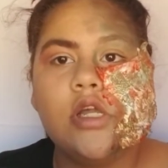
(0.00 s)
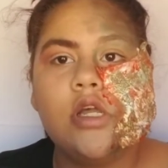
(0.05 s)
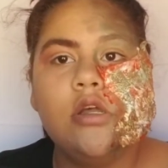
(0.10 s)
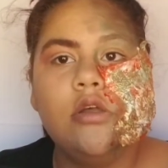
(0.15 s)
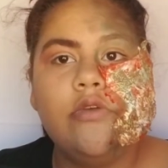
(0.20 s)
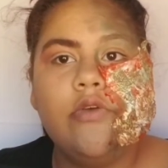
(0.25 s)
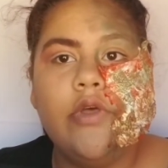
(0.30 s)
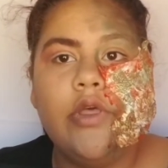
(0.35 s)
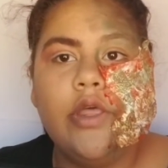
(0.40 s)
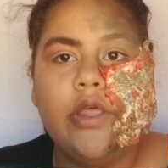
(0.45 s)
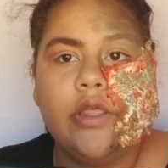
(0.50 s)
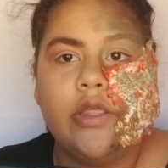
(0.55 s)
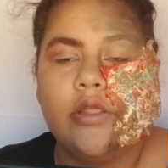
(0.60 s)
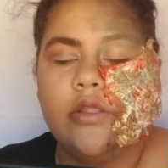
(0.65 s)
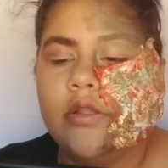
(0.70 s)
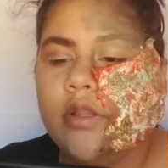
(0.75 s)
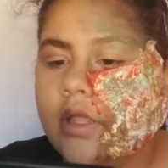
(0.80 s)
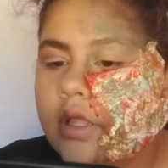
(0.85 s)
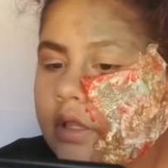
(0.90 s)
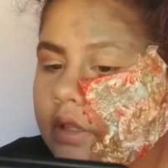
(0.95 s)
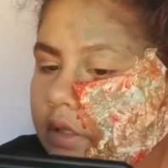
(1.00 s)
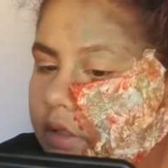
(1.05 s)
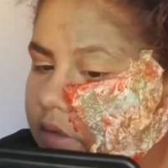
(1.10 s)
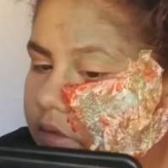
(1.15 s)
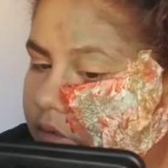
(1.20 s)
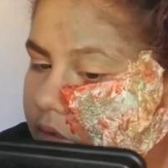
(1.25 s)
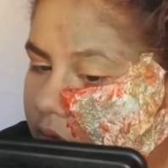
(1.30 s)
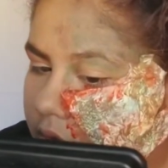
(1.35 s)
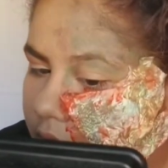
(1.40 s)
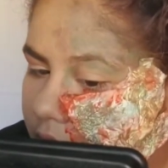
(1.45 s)
Okay, that
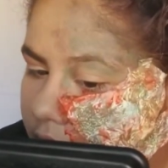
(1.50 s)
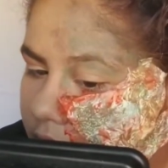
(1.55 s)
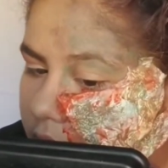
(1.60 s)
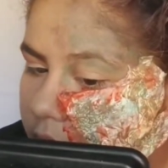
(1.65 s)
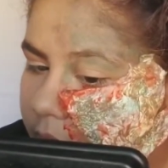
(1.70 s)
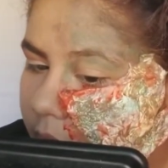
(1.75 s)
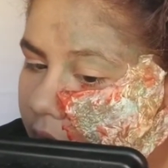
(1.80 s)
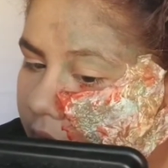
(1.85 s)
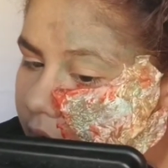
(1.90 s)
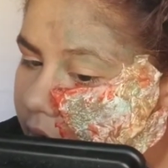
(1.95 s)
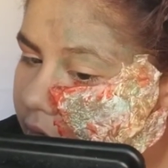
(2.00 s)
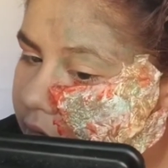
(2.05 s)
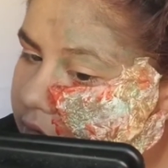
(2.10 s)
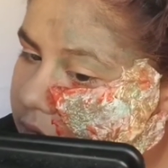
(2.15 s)
looks a little better,